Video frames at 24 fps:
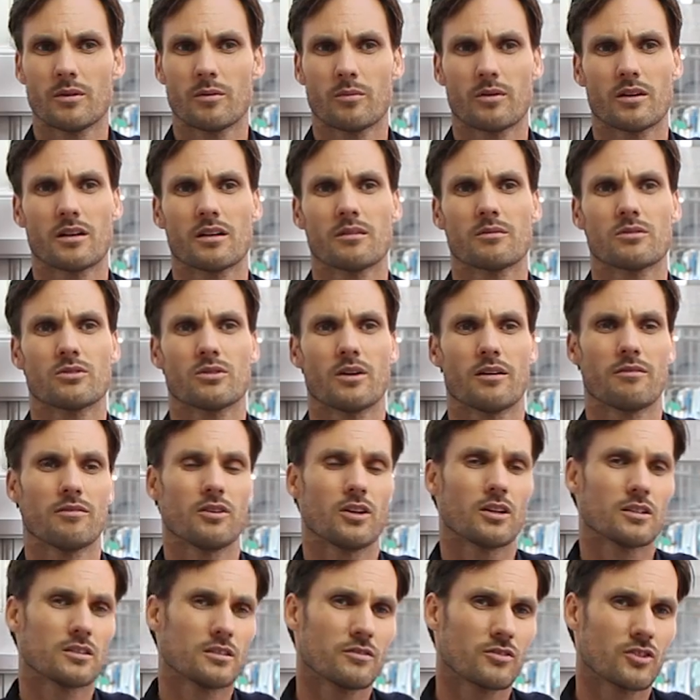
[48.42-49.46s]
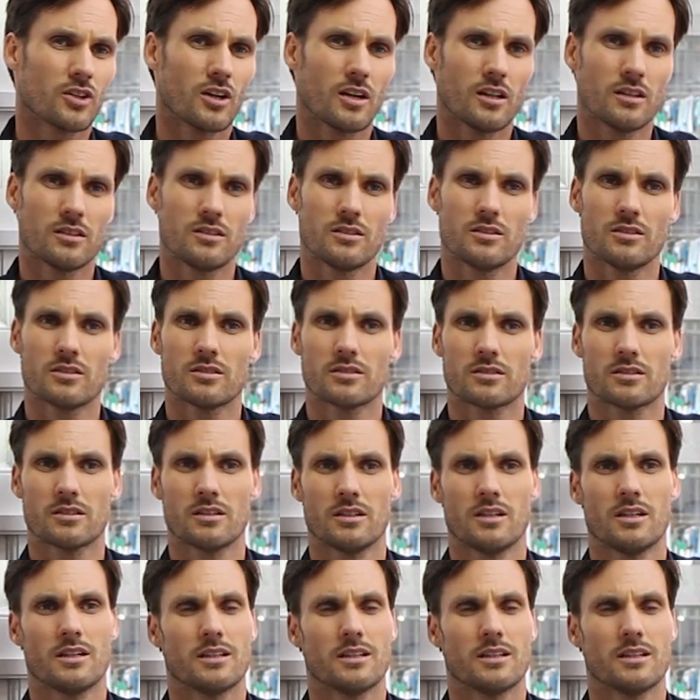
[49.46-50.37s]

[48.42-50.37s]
We wanted to have lots of colors,